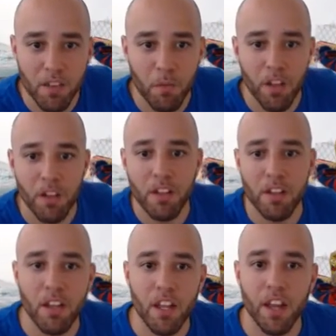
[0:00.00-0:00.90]
we
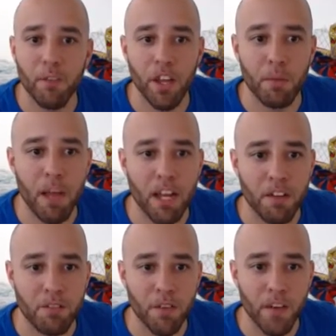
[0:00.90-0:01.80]
can make
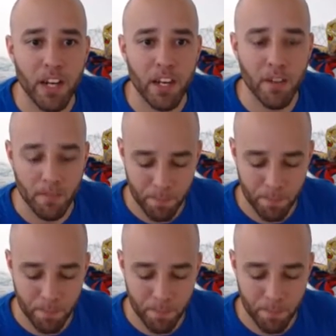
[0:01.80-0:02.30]
up for it here.